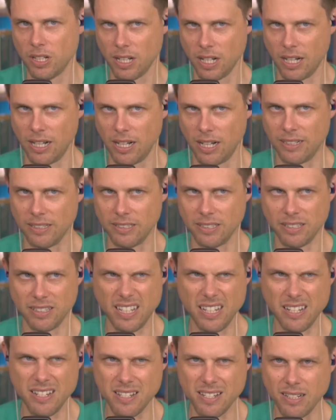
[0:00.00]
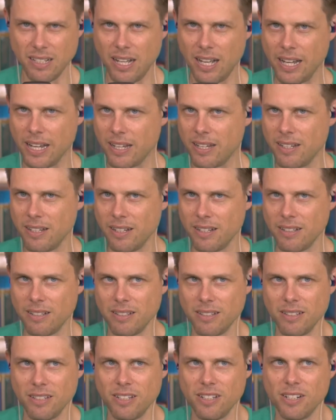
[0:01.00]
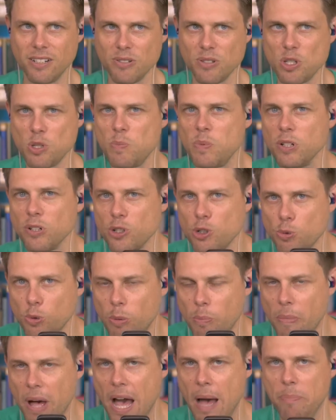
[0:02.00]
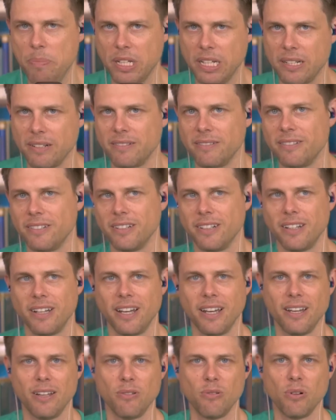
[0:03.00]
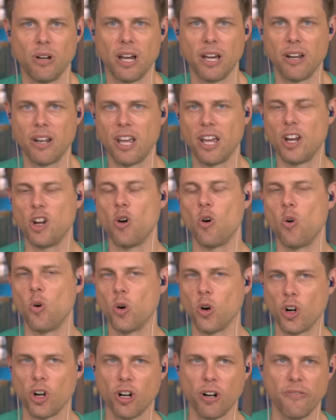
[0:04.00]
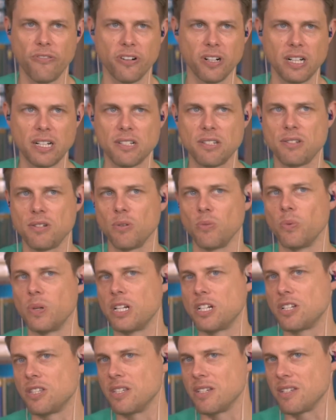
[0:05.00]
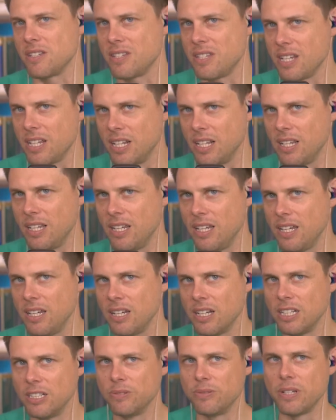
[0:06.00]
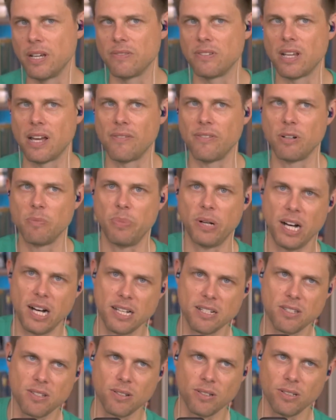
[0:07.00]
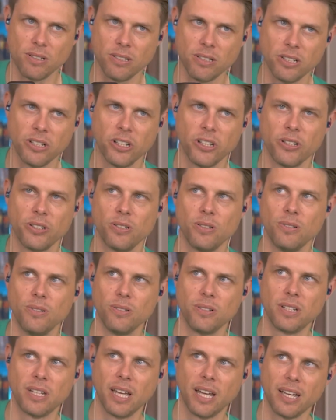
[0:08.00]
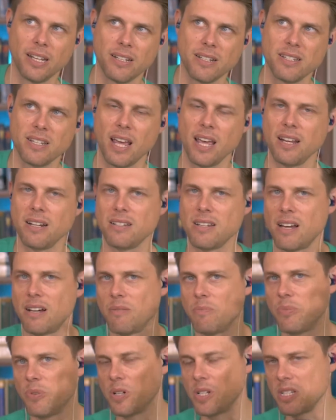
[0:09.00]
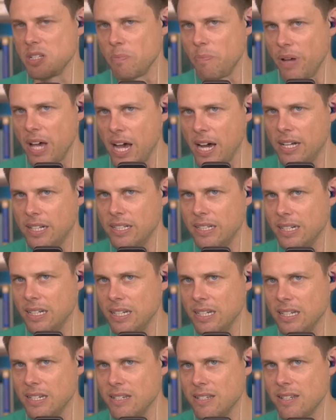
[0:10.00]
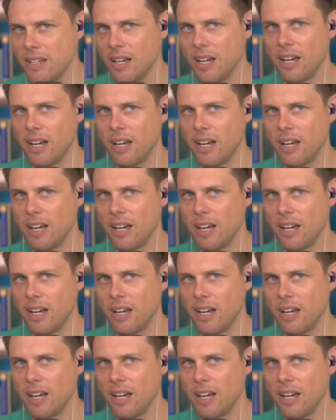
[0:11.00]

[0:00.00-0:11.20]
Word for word: Uh, things like you know spiritual mapping. And, and, in order for us to reach this city, we have to have an apostle who can take down principalities